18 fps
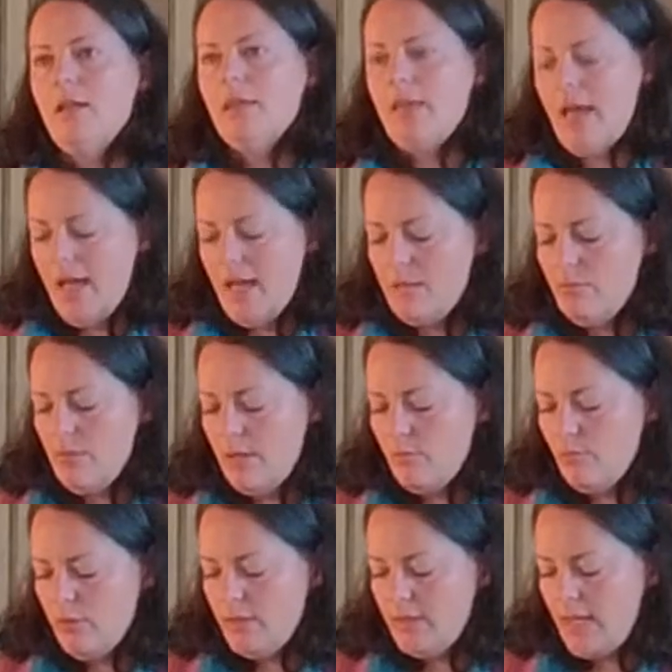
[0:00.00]
that had
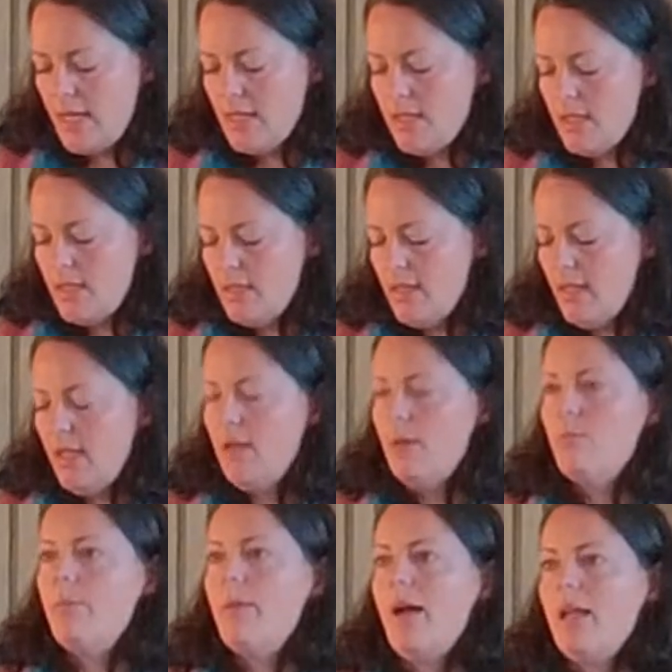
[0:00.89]
been presented to
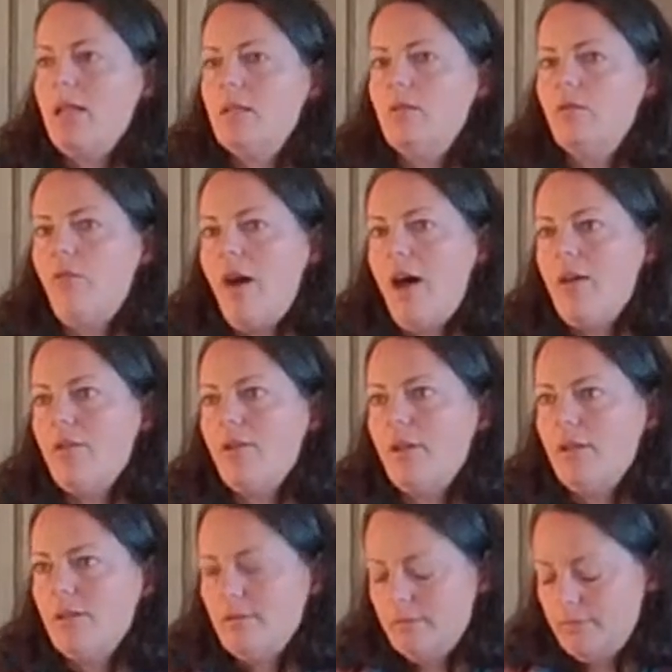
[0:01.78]
him by his father.